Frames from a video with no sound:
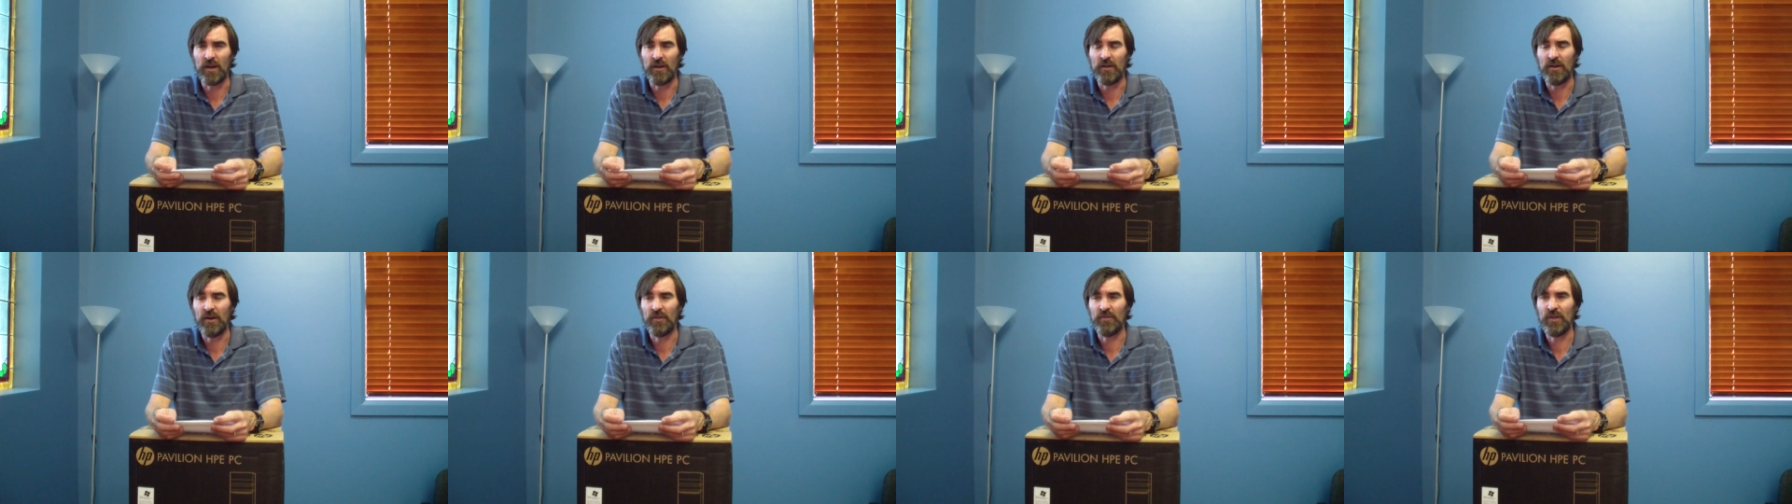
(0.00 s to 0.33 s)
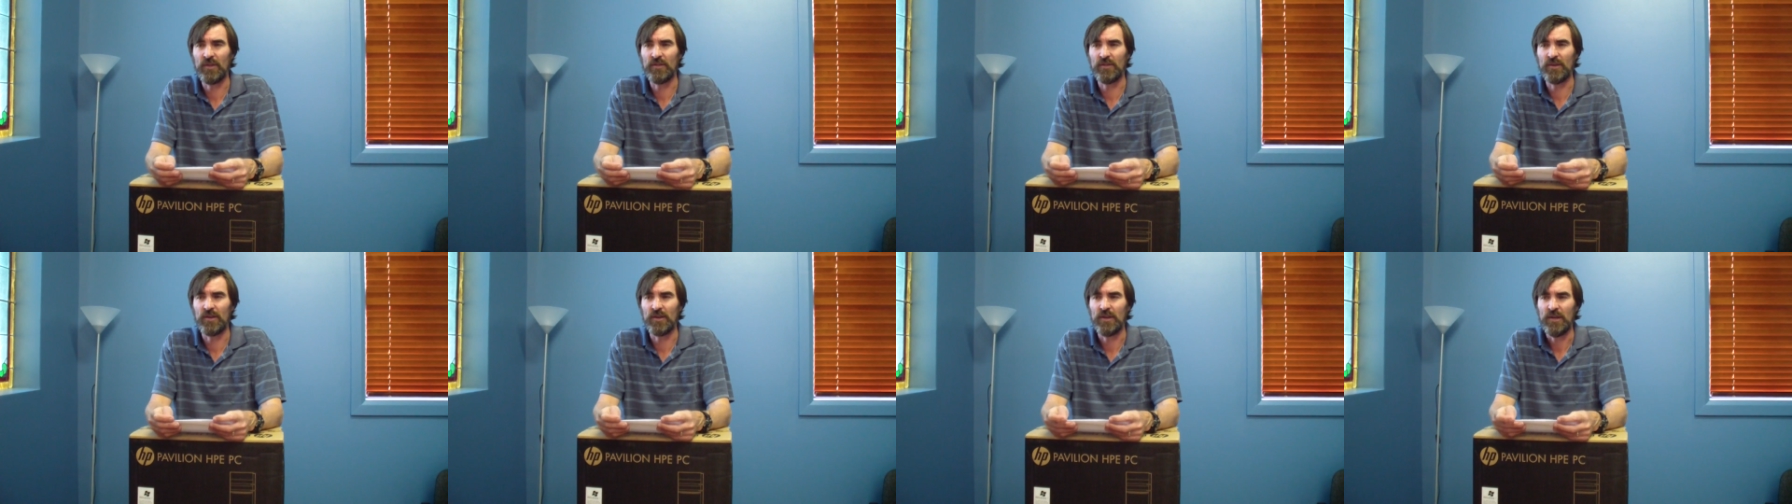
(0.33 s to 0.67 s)
I
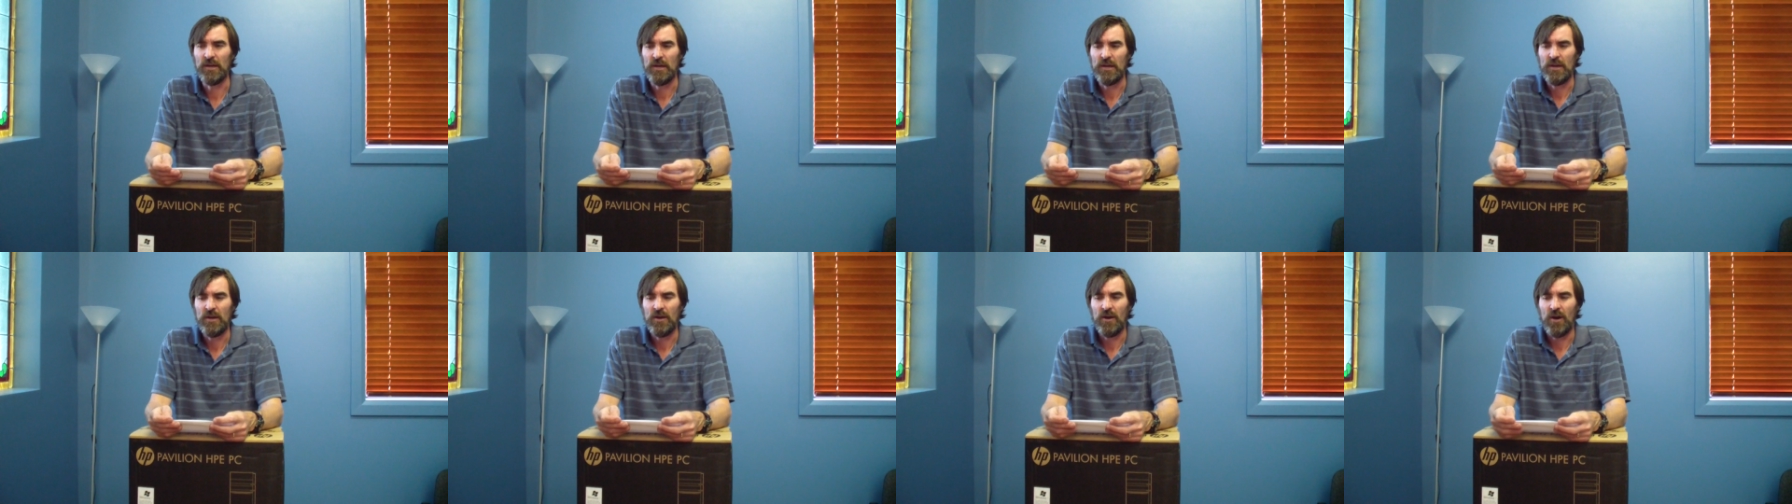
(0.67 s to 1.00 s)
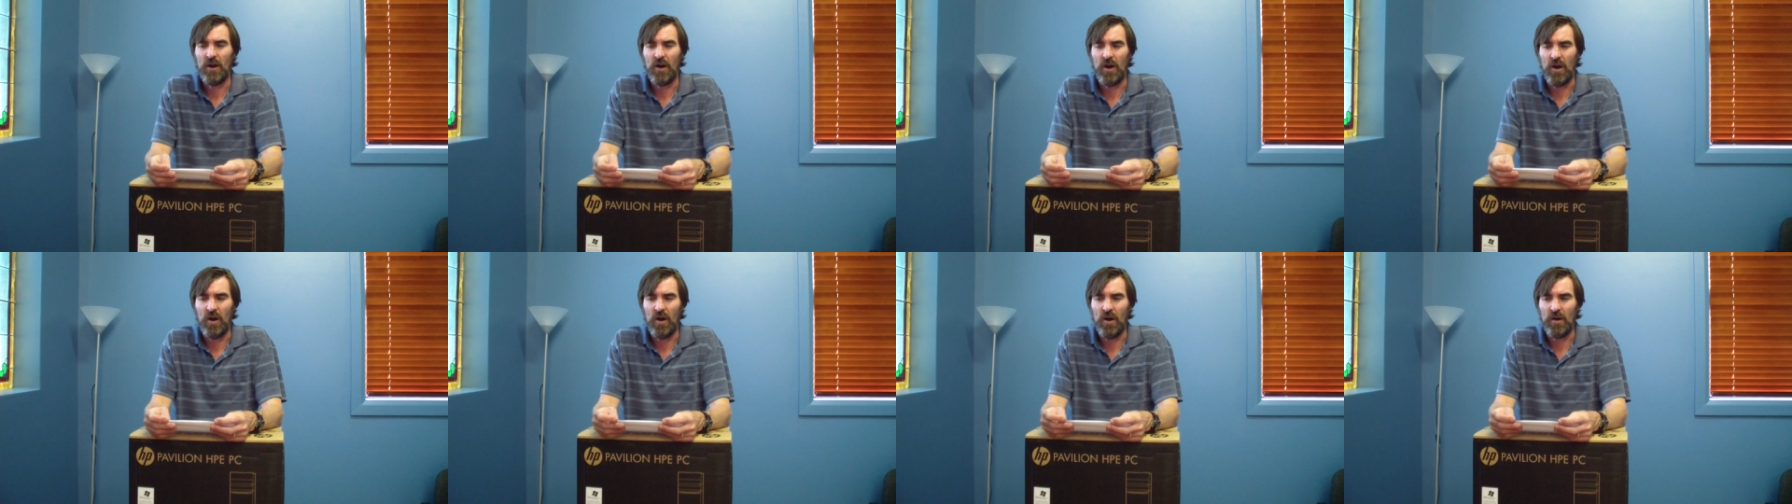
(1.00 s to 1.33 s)
think that
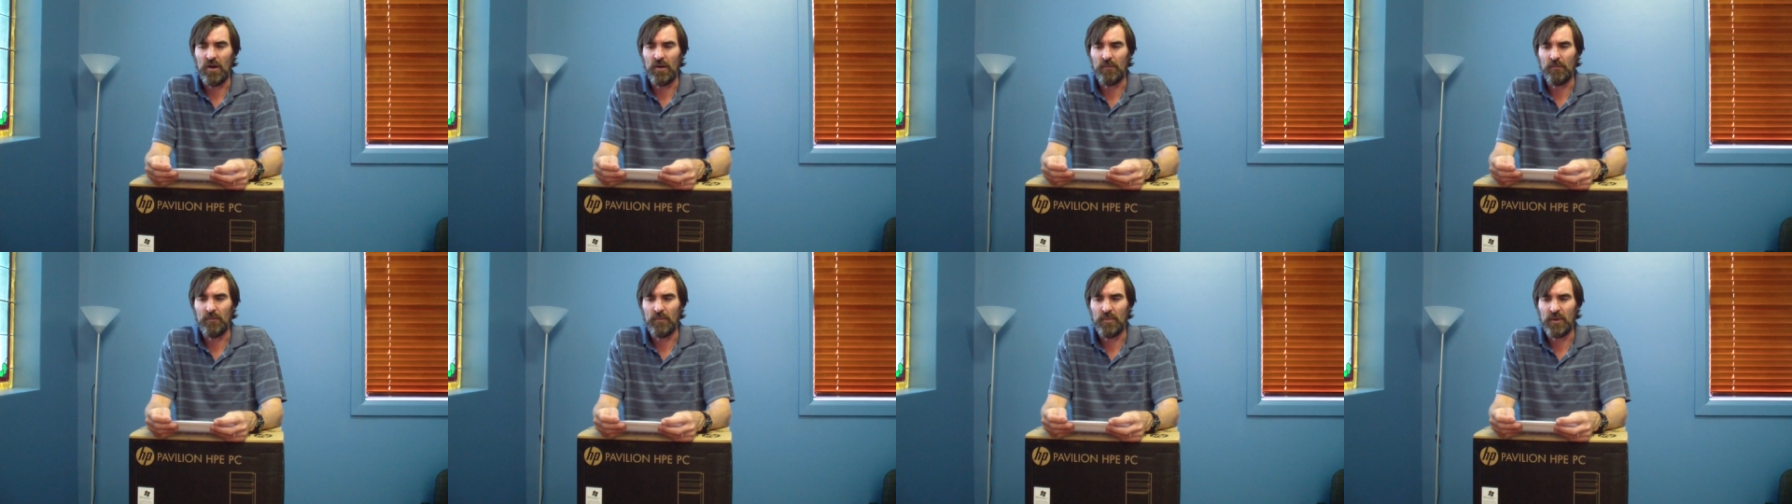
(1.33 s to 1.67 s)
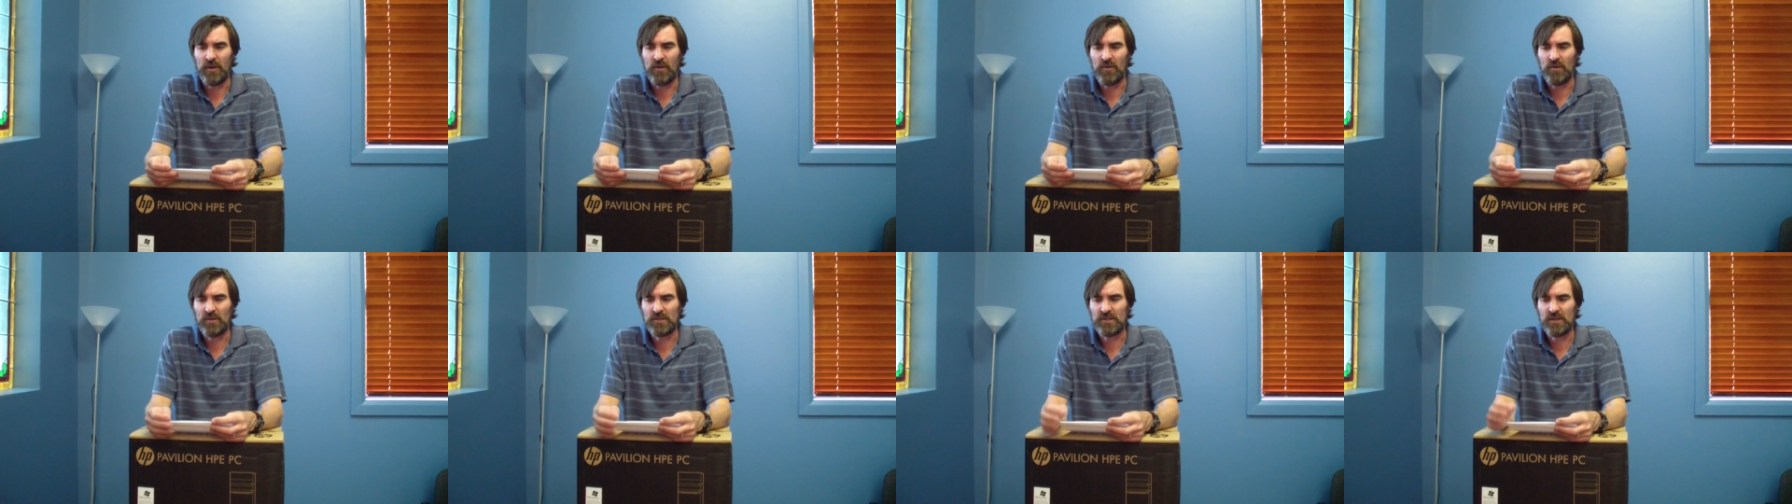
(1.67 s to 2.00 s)

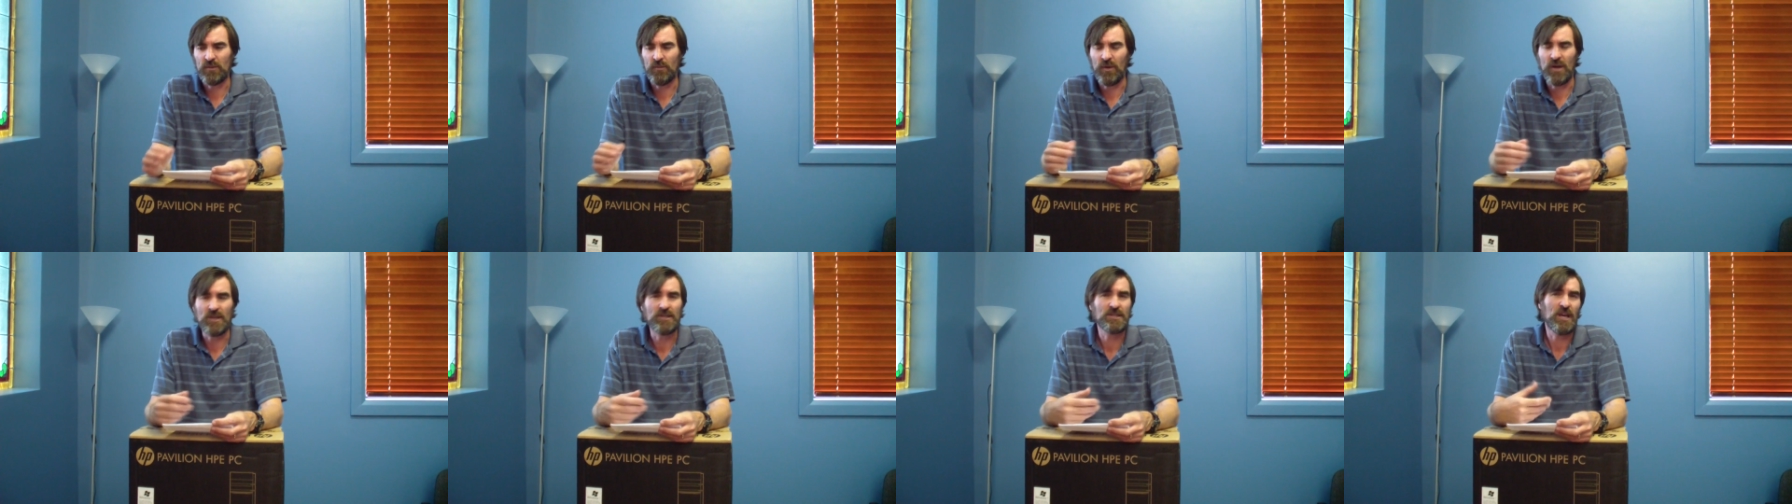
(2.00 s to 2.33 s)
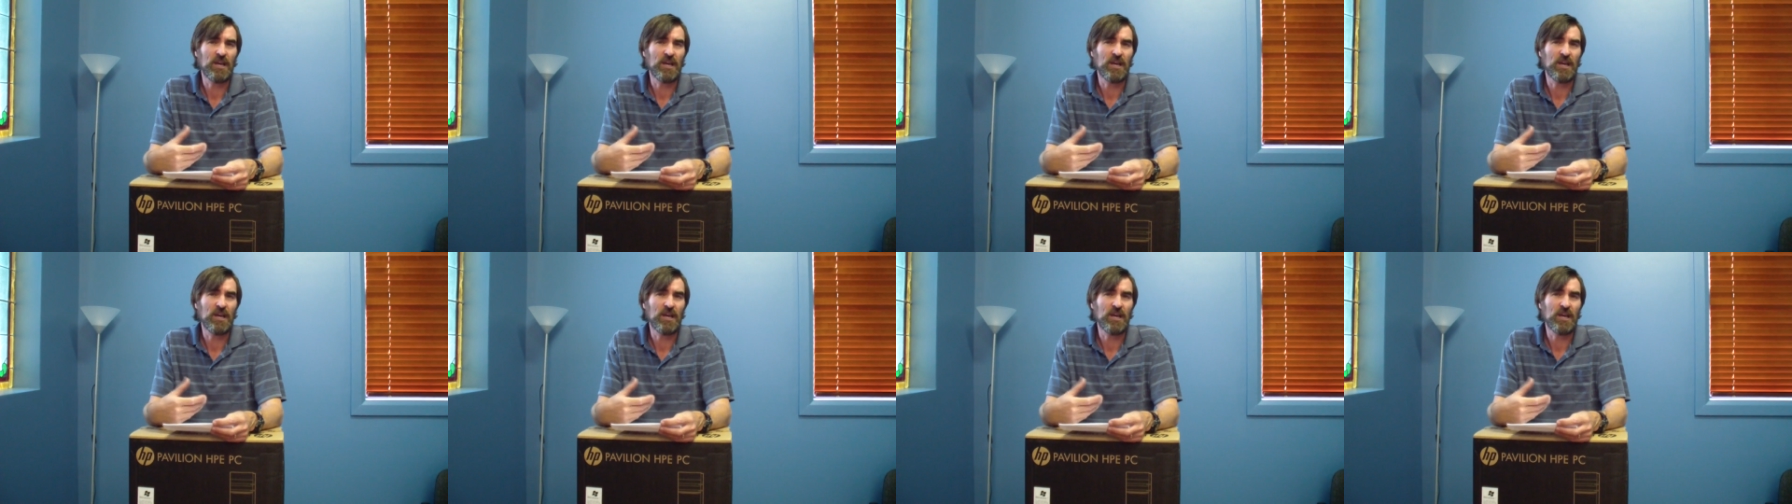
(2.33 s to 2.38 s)
because it won't